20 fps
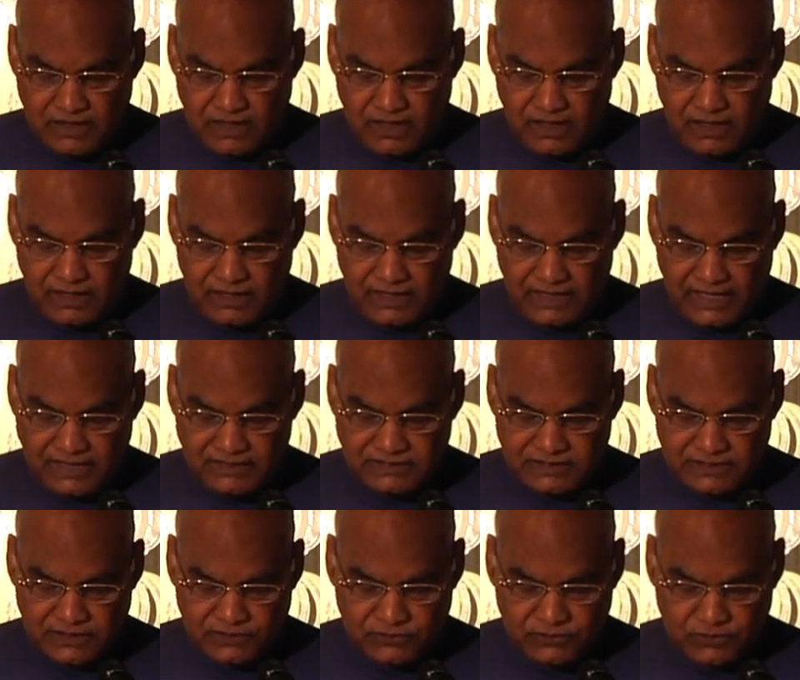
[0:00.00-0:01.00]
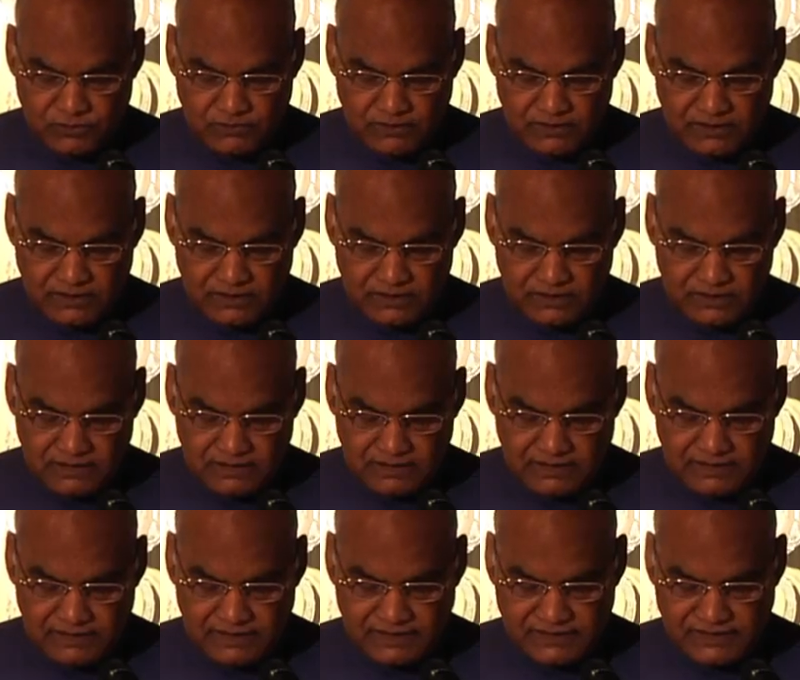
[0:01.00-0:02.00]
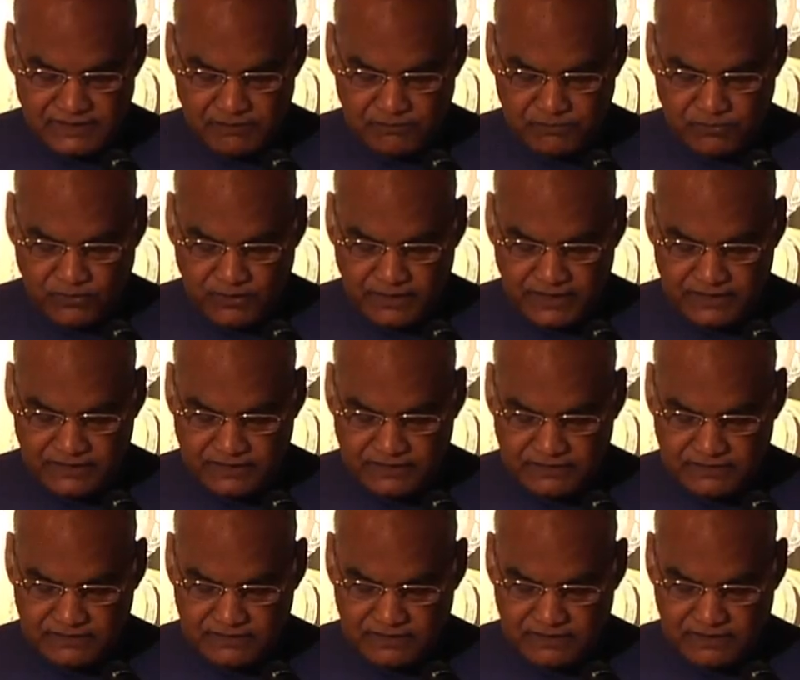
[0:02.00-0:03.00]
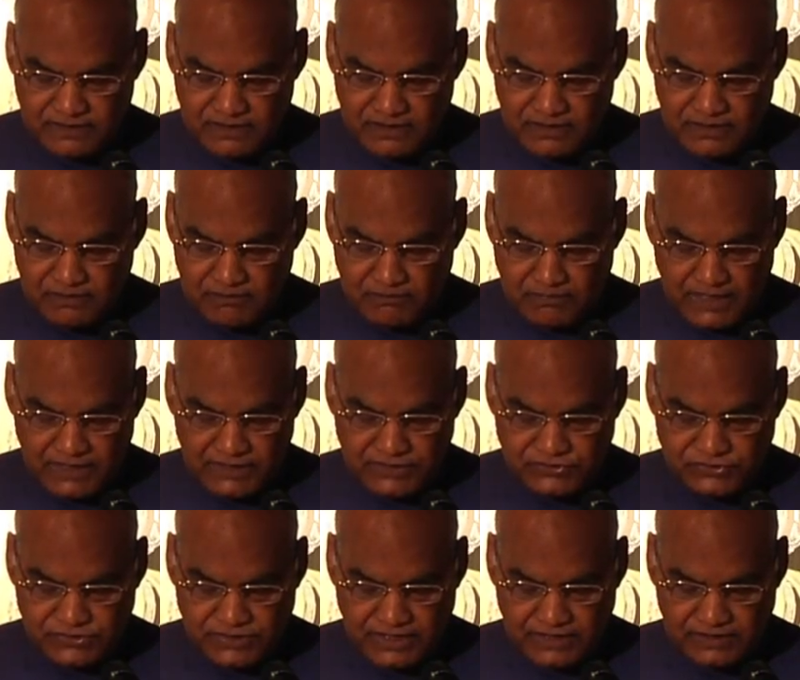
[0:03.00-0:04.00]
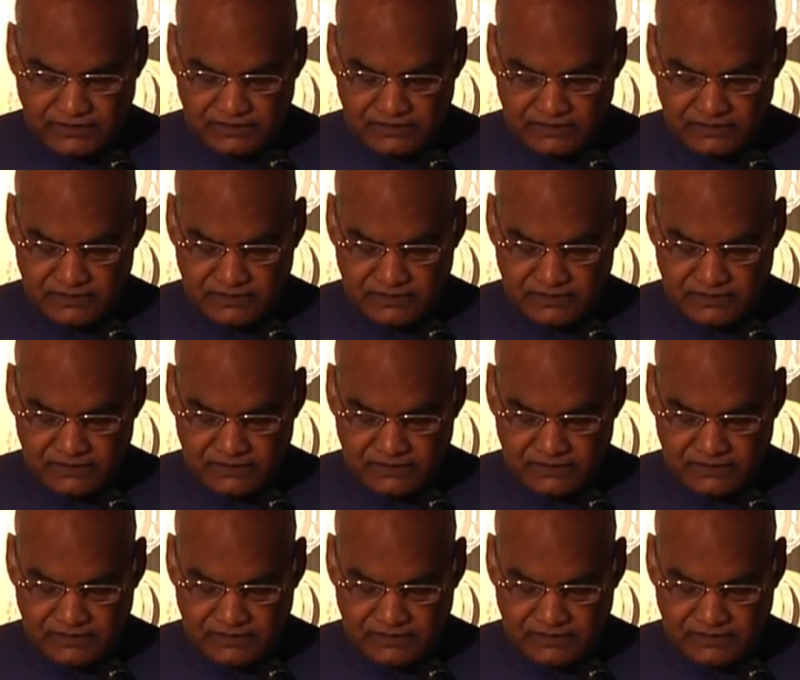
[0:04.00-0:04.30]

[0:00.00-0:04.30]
uh, last October reciprocated by Czech